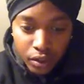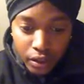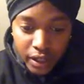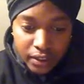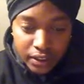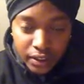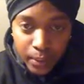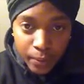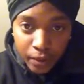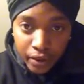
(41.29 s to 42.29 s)
your next
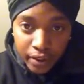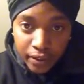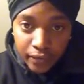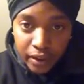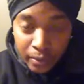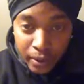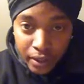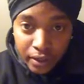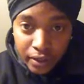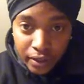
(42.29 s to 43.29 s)
step in
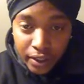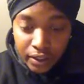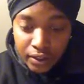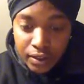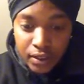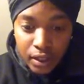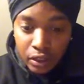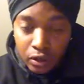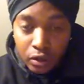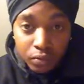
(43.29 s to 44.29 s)
development is to
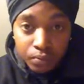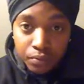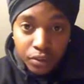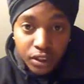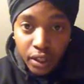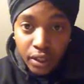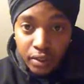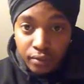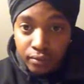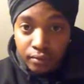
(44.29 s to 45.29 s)
study law,
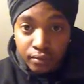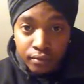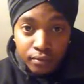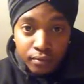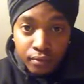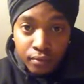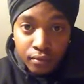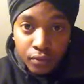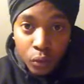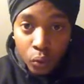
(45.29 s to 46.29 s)
study
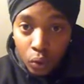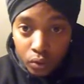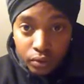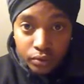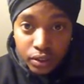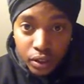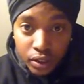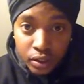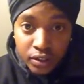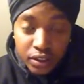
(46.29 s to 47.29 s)
the world,
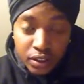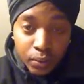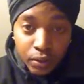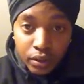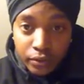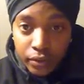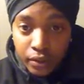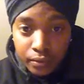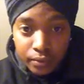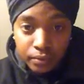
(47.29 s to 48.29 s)
study the system we live
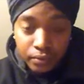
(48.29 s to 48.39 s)
in.